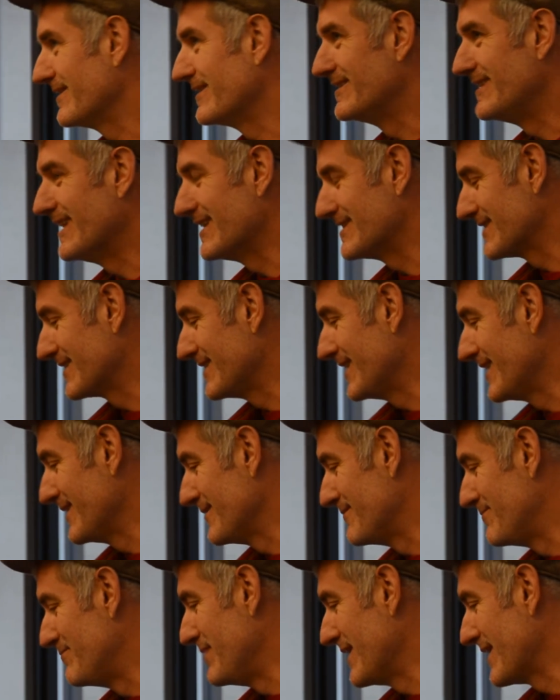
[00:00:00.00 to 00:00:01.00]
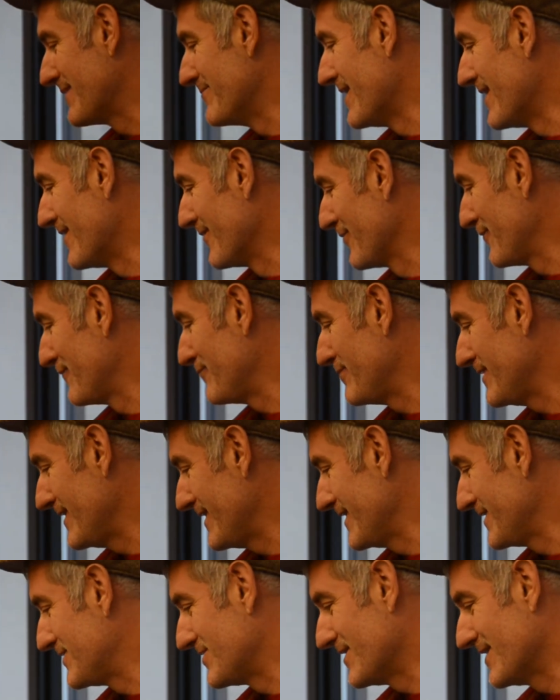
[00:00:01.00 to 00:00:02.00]
Definitely a playground,
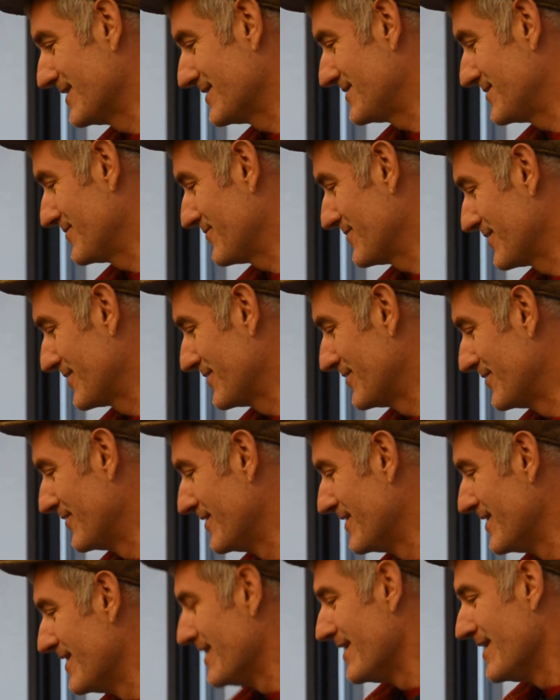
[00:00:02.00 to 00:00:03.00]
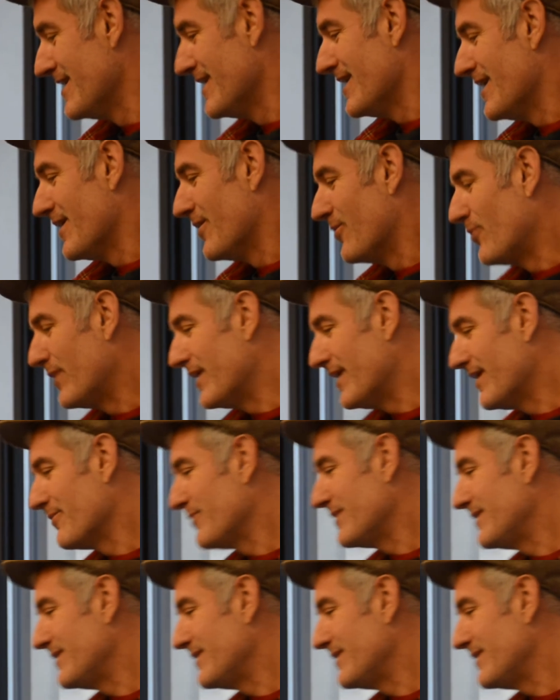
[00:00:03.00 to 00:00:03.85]
DTES, there we go. Well,